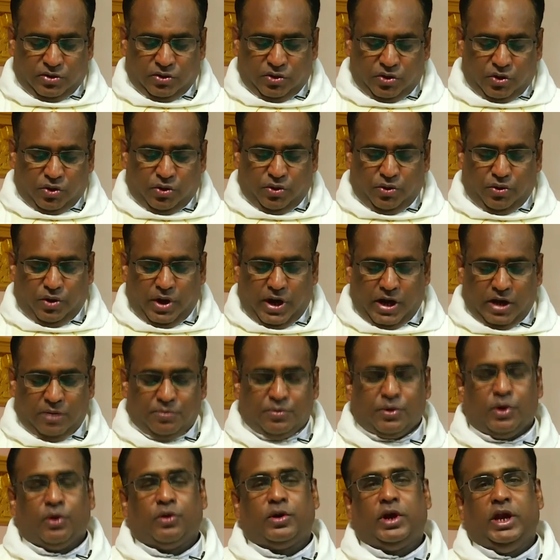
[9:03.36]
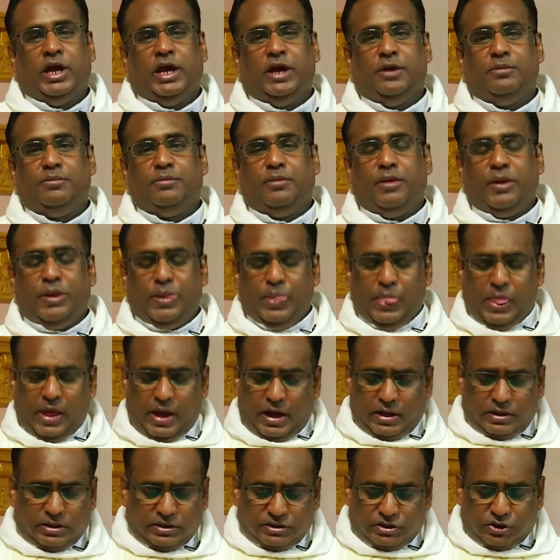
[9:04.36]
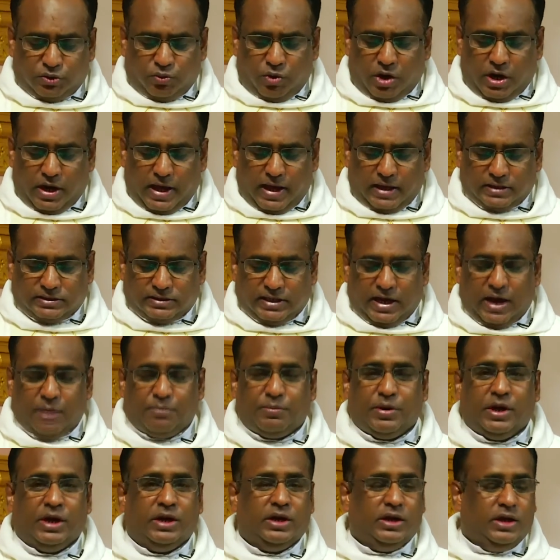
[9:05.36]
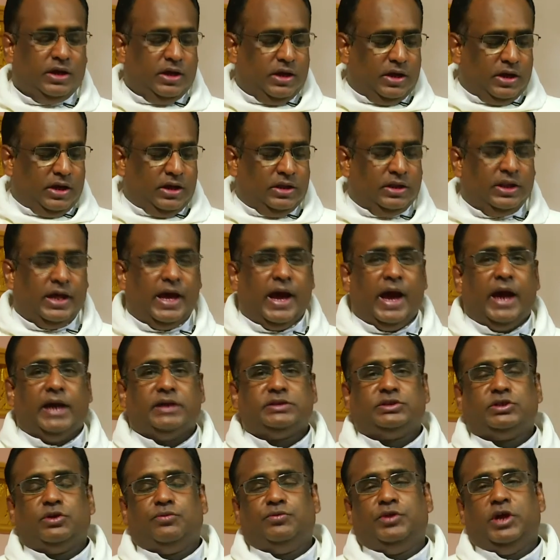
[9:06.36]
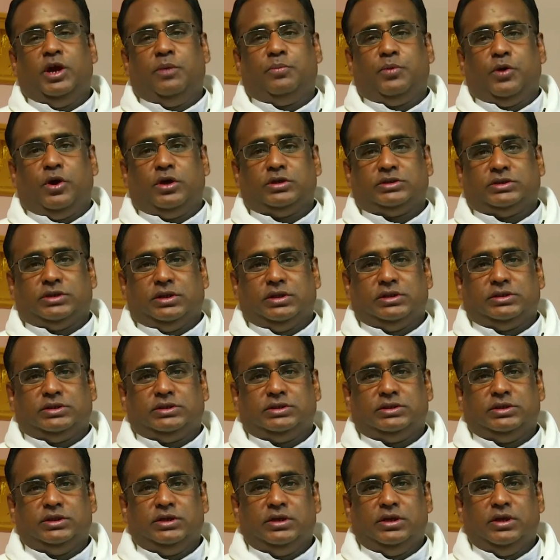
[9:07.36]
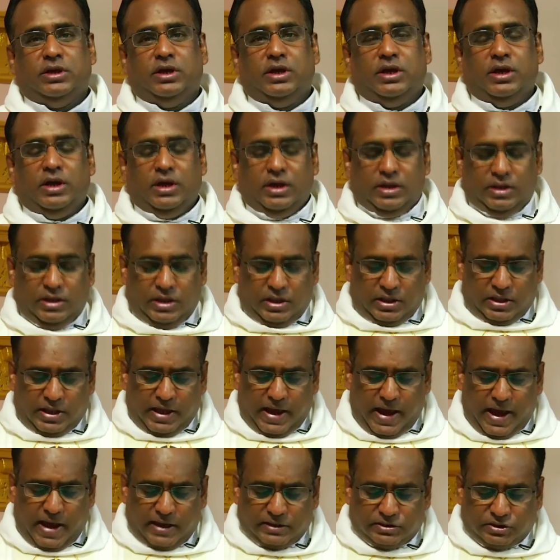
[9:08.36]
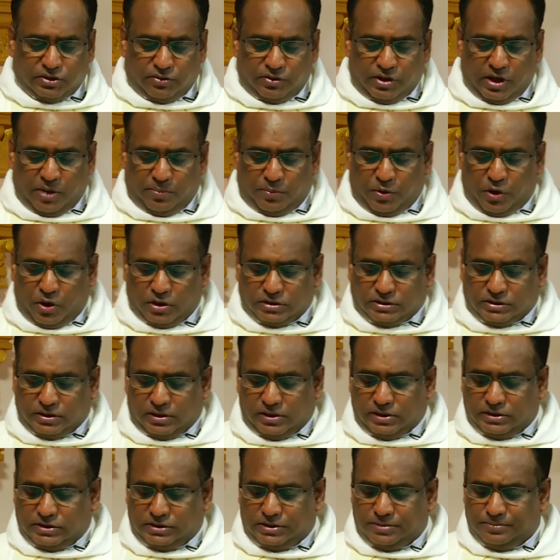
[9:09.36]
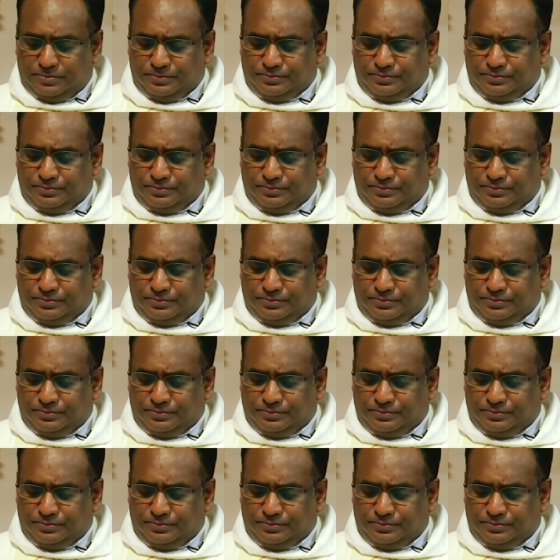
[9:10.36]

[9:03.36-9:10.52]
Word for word: to go and proclaim. And this is what has happened in the Acts of the Apostles. In the Acts of the Apostles,